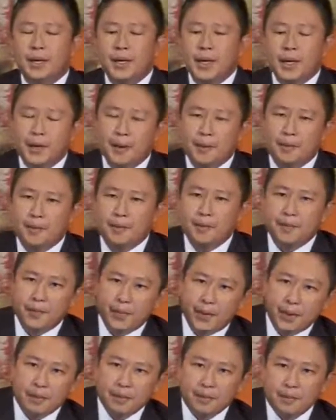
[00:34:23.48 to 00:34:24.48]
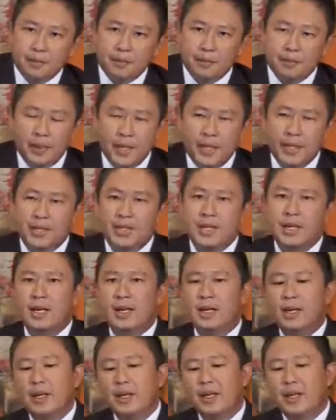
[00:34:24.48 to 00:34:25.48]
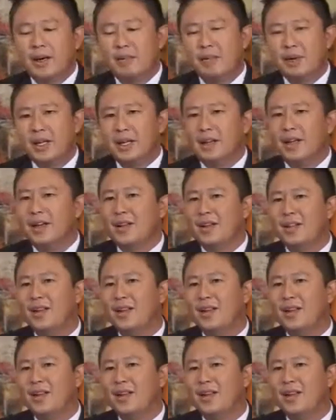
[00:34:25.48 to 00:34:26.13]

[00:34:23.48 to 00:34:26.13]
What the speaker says: Yeah. Basically, I mean,